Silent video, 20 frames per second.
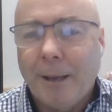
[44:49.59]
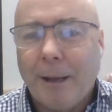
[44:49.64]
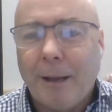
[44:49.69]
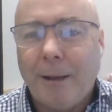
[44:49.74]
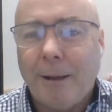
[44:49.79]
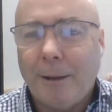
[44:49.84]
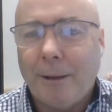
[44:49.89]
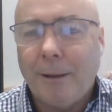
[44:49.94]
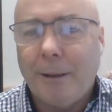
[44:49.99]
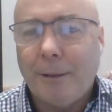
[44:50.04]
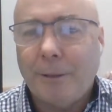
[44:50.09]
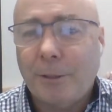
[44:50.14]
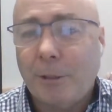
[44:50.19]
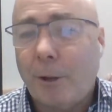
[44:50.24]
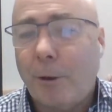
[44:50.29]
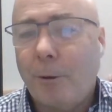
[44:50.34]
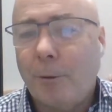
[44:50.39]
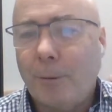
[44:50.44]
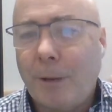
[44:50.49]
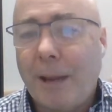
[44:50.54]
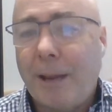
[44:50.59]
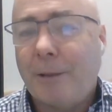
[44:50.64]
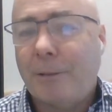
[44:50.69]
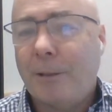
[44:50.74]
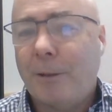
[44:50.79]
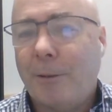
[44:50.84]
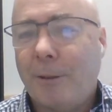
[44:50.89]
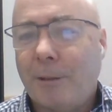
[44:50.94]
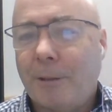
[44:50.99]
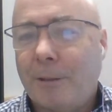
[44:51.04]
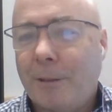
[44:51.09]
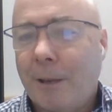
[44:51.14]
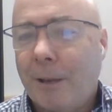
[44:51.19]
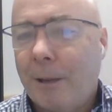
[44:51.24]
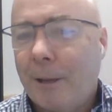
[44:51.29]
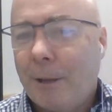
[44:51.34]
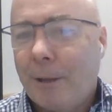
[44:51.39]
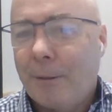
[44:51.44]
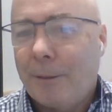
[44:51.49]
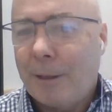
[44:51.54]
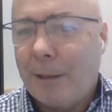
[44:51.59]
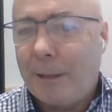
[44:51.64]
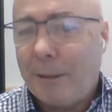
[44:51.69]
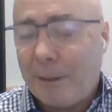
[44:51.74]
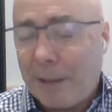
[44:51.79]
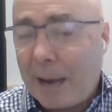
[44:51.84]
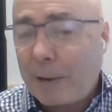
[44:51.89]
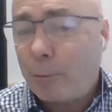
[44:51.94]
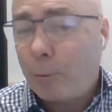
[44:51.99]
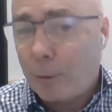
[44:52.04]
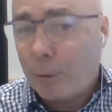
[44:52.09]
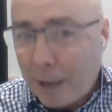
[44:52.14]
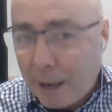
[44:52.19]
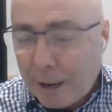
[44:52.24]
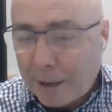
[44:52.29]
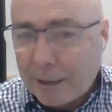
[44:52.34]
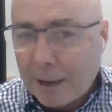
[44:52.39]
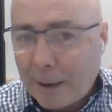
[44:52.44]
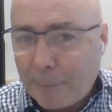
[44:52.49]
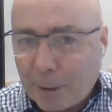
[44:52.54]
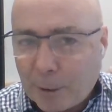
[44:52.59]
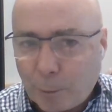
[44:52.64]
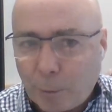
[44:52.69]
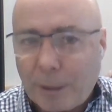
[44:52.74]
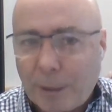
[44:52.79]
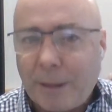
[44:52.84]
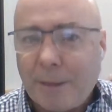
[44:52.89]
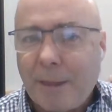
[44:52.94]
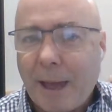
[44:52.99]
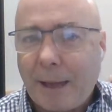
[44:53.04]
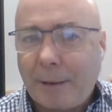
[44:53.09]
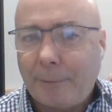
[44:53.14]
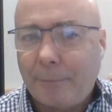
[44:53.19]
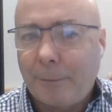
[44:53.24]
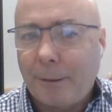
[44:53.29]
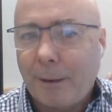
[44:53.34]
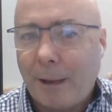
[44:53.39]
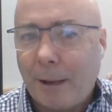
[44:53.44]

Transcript: So there's the actual car companies within that